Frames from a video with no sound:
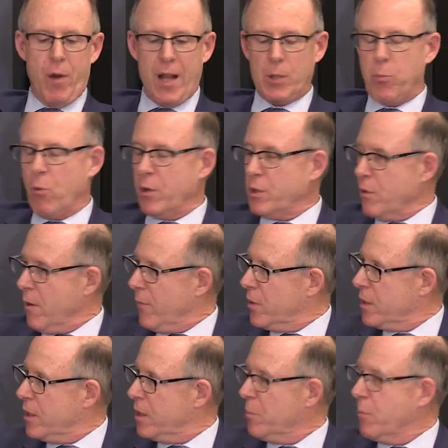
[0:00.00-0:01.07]
transport
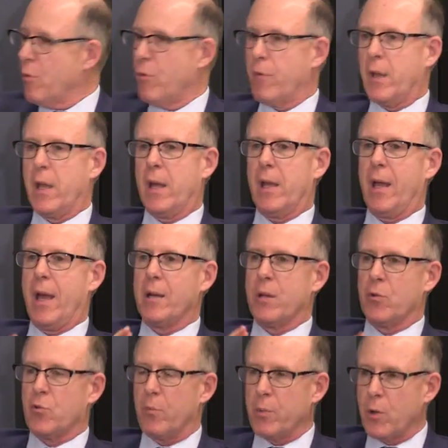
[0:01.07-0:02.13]
services moving and
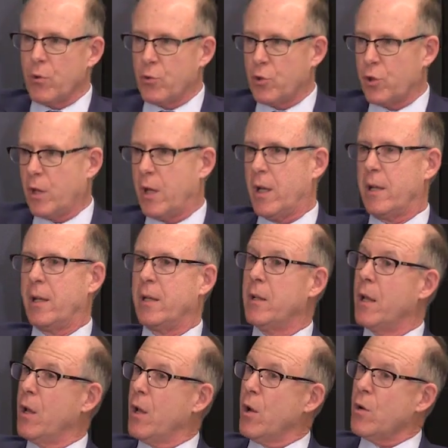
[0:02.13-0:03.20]
distribution,
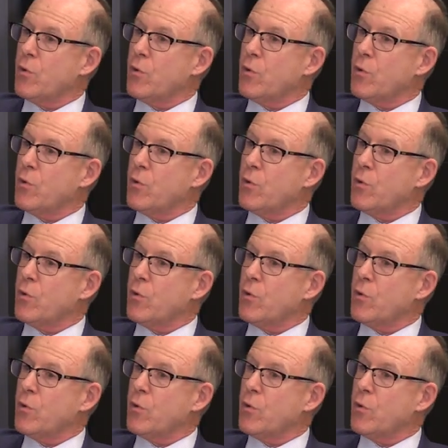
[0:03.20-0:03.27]
and